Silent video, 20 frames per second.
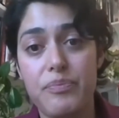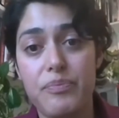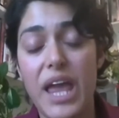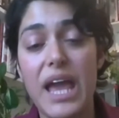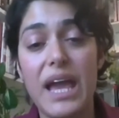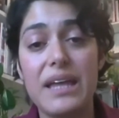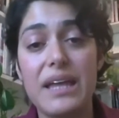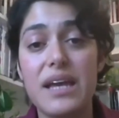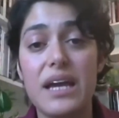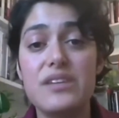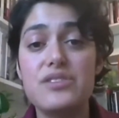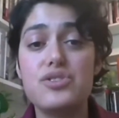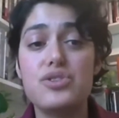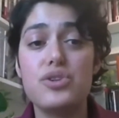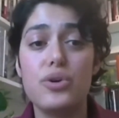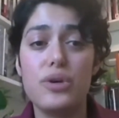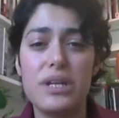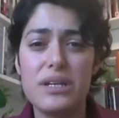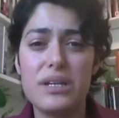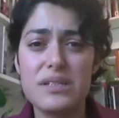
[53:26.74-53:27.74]
And
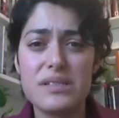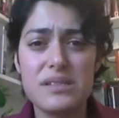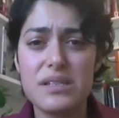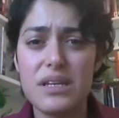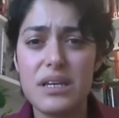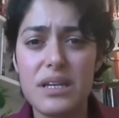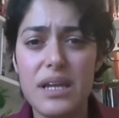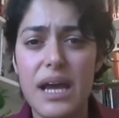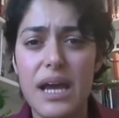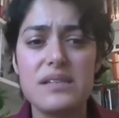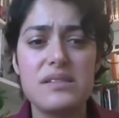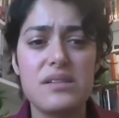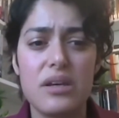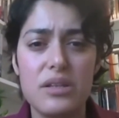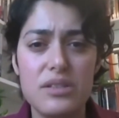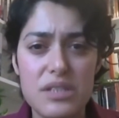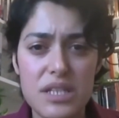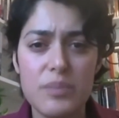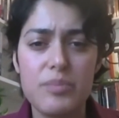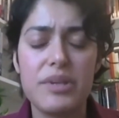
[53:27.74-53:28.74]
so it is seen as a
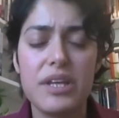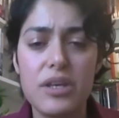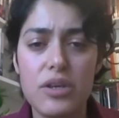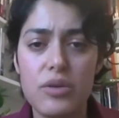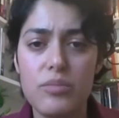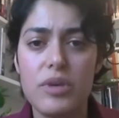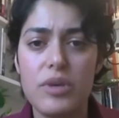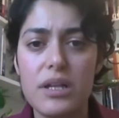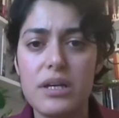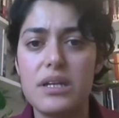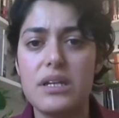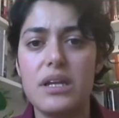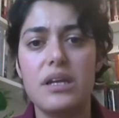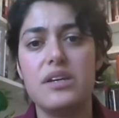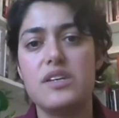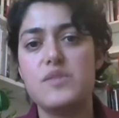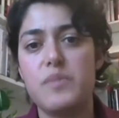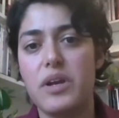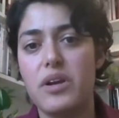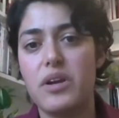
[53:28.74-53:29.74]
deeply humiliating
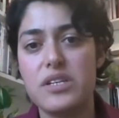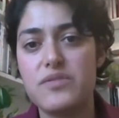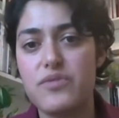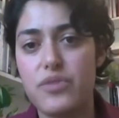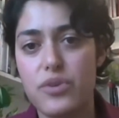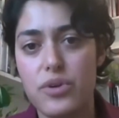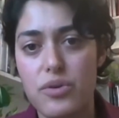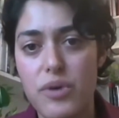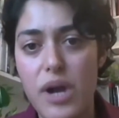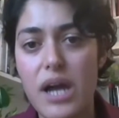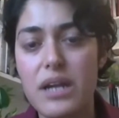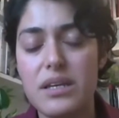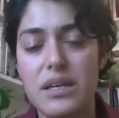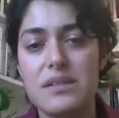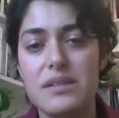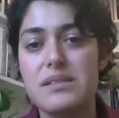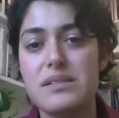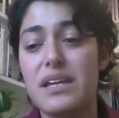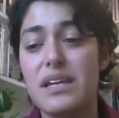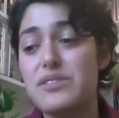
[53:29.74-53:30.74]
experience for
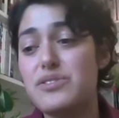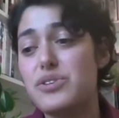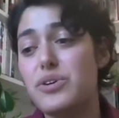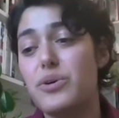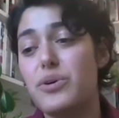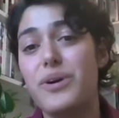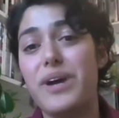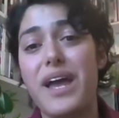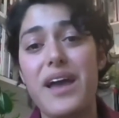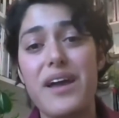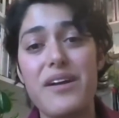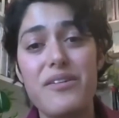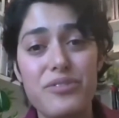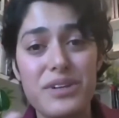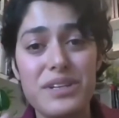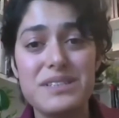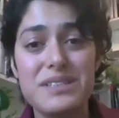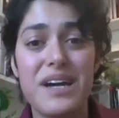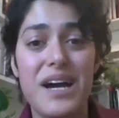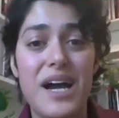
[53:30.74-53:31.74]
Iranians. And so
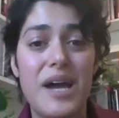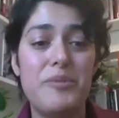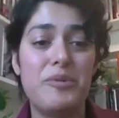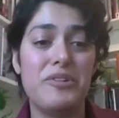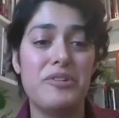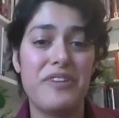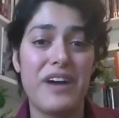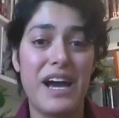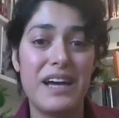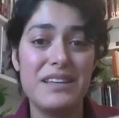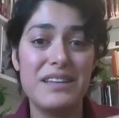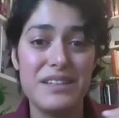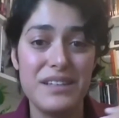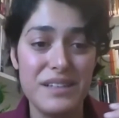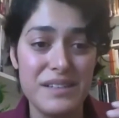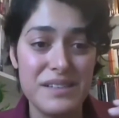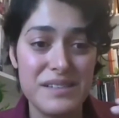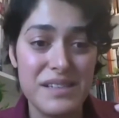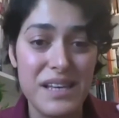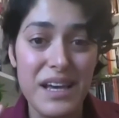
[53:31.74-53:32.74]
every time you've had
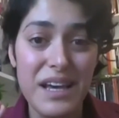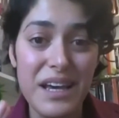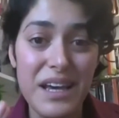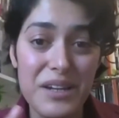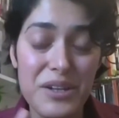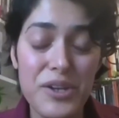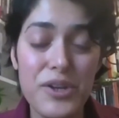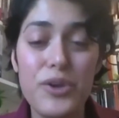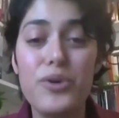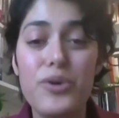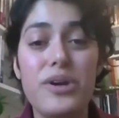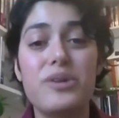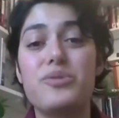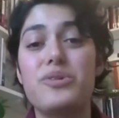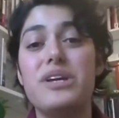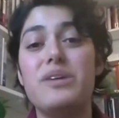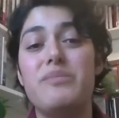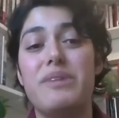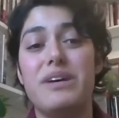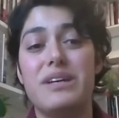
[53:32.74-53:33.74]
these new
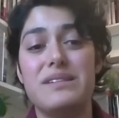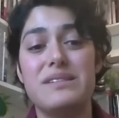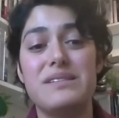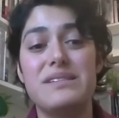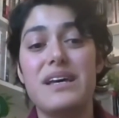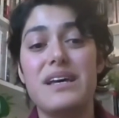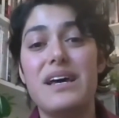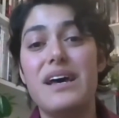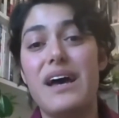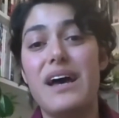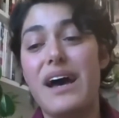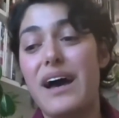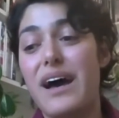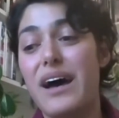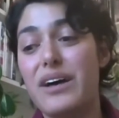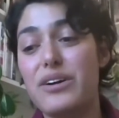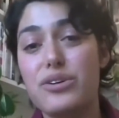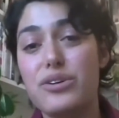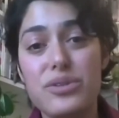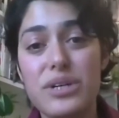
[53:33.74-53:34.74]
agreements,
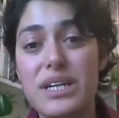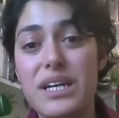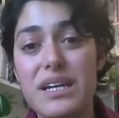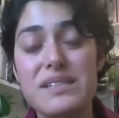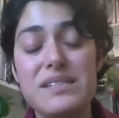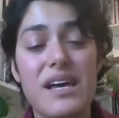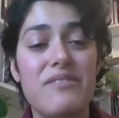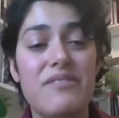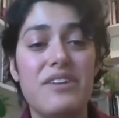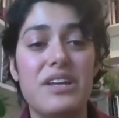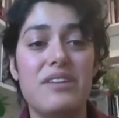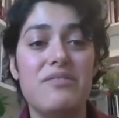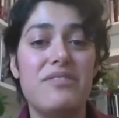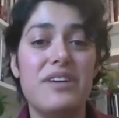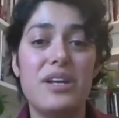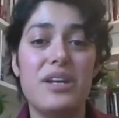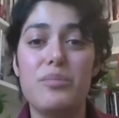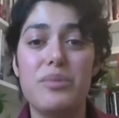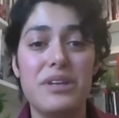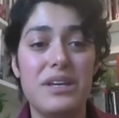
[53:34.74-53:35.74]
critics have
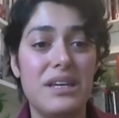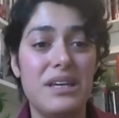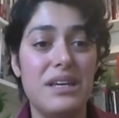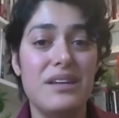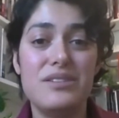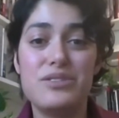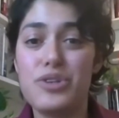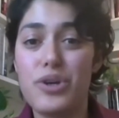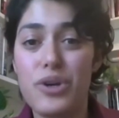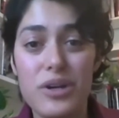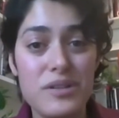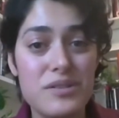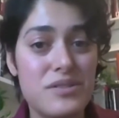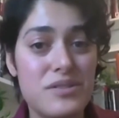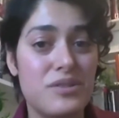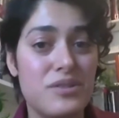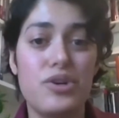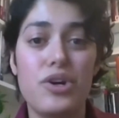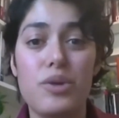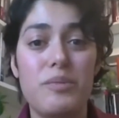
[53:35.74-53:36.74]
inevitably turned
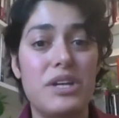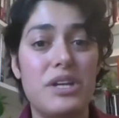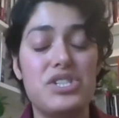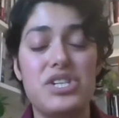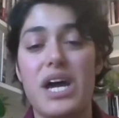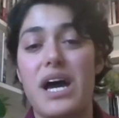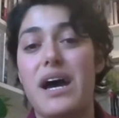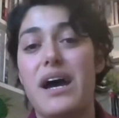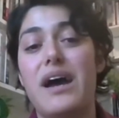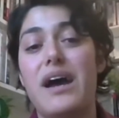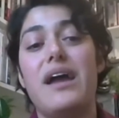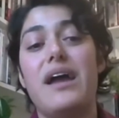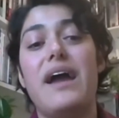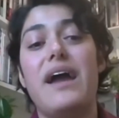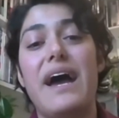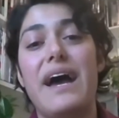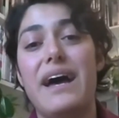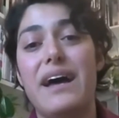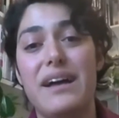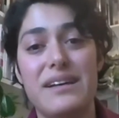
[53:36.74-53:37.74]
to Turkmenchai
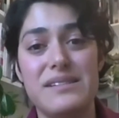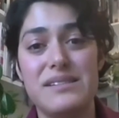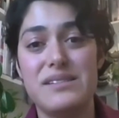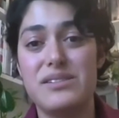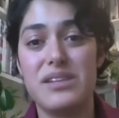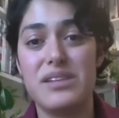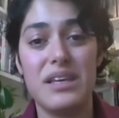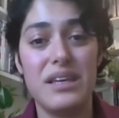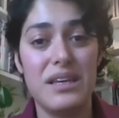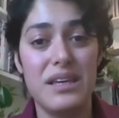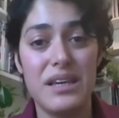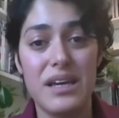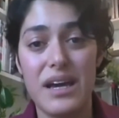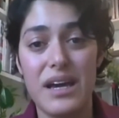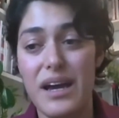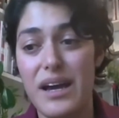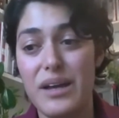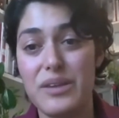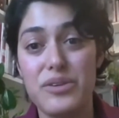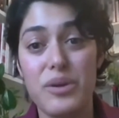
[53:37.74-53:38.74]
as the
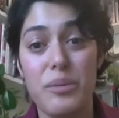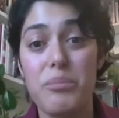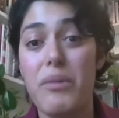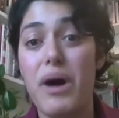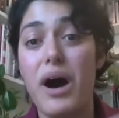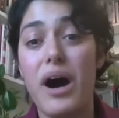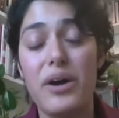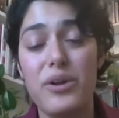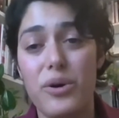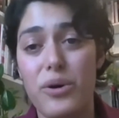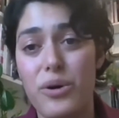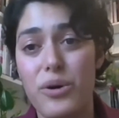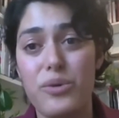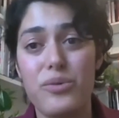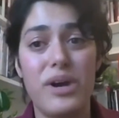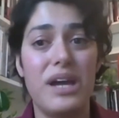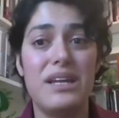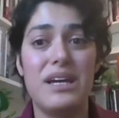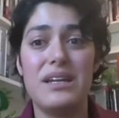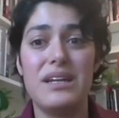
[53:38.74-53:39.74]
model,
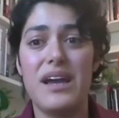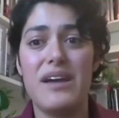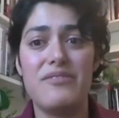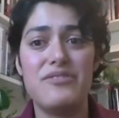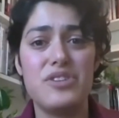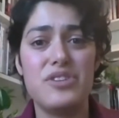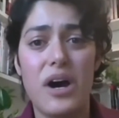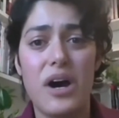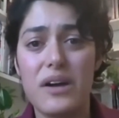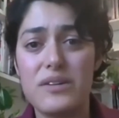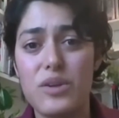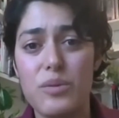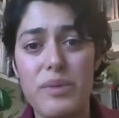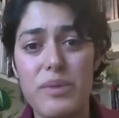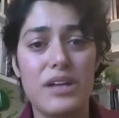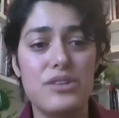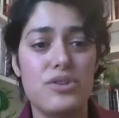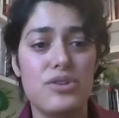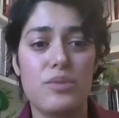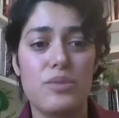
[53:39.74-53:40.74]
right, and have talked
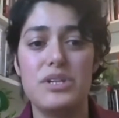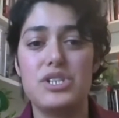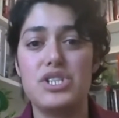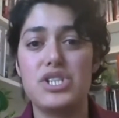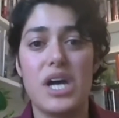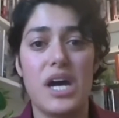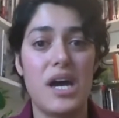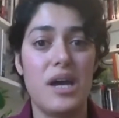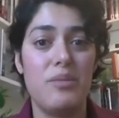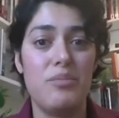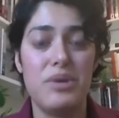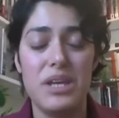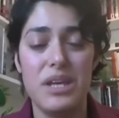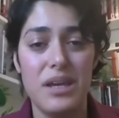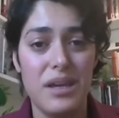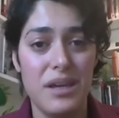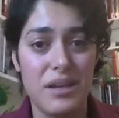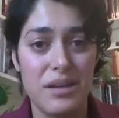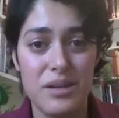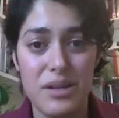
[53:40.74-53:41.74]
about Turkmenchai
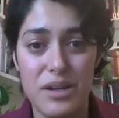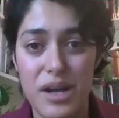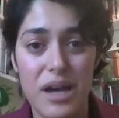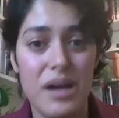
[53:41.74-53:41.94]
being